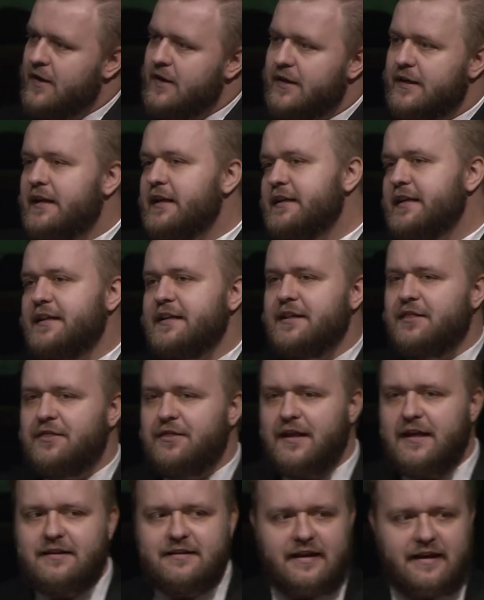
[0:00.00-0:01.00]
He didn't
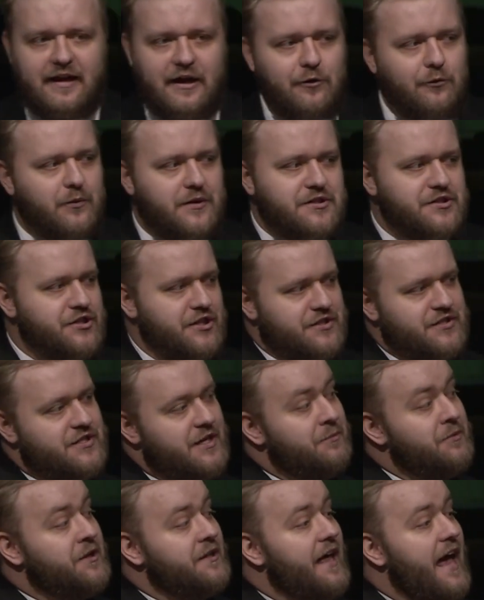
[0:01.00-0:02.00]
think that it was just
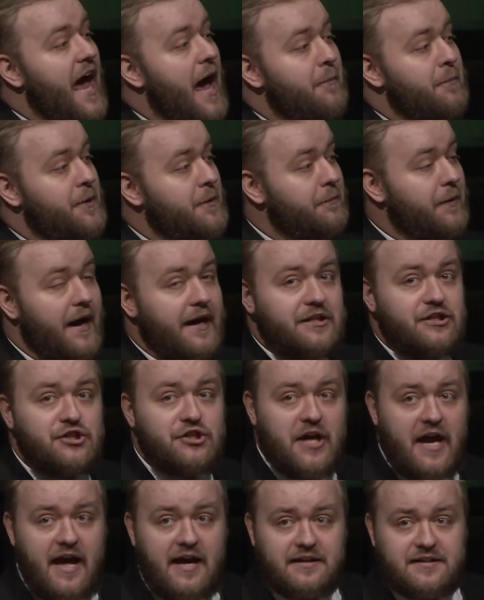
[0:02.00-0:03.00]
something that happened by
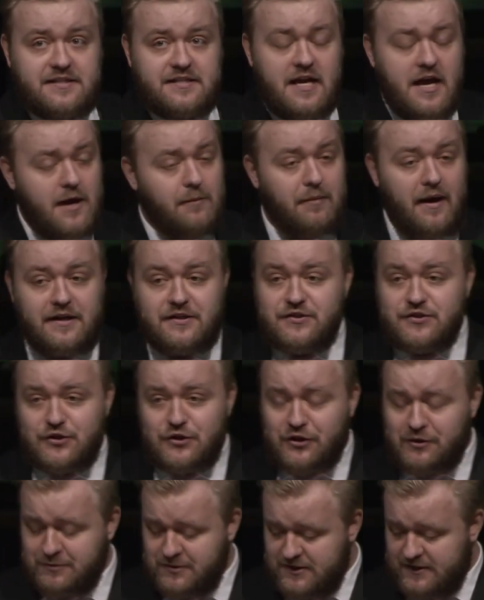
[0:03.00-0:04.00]
chance, by
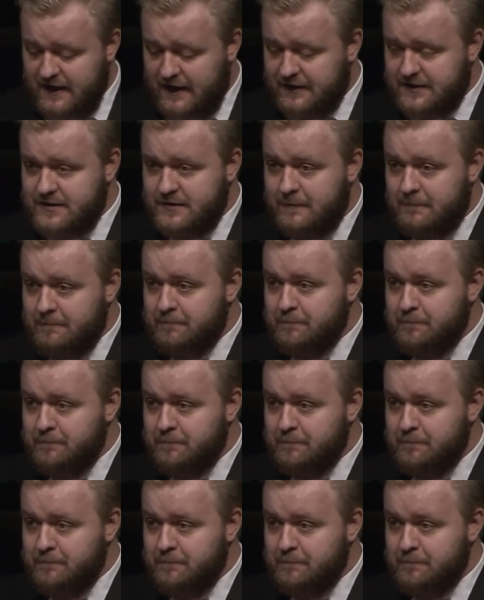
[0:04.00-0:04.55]
circumstance.